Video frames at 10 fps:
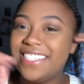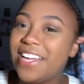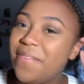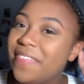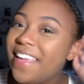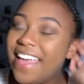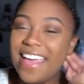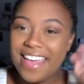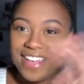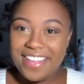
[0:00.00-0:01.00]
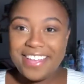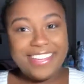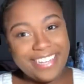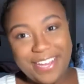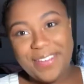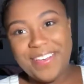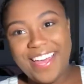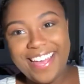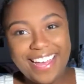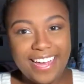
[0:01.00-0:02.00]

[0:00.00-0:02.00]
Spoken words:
So continuing,